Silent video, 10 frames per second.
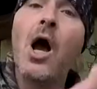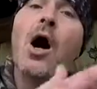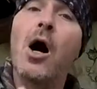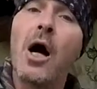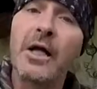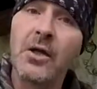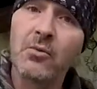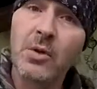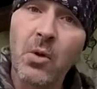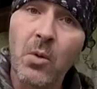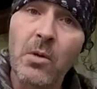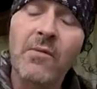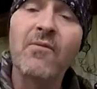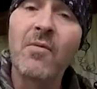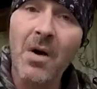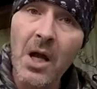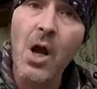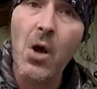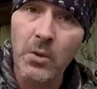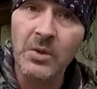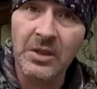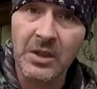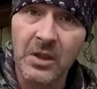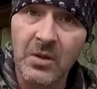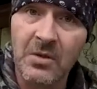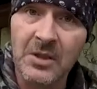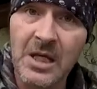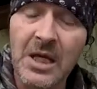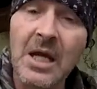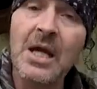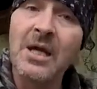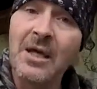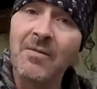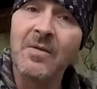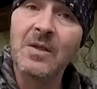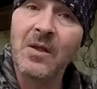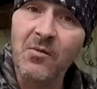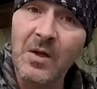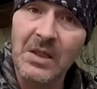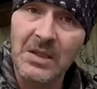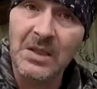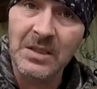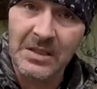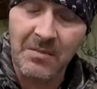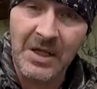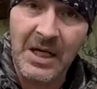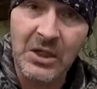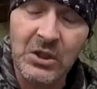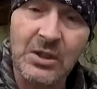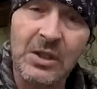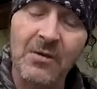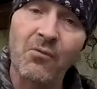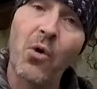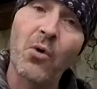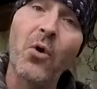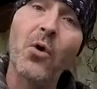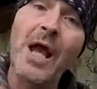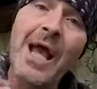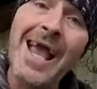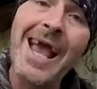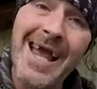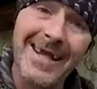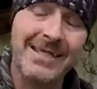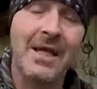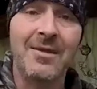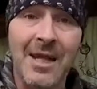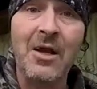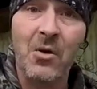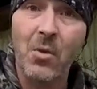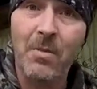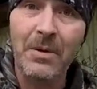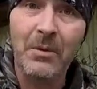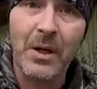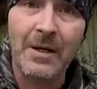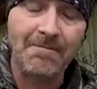I can record for my own security, given the threats and intimidation that have gone on at that court building.